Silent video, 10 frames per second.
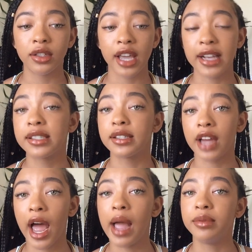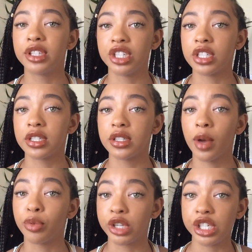takes the time to
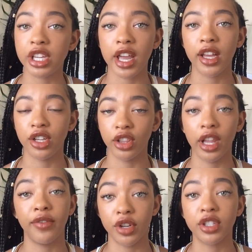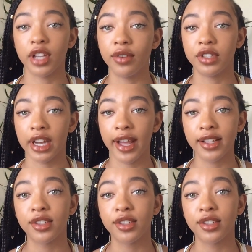just appreciate and love yourself today.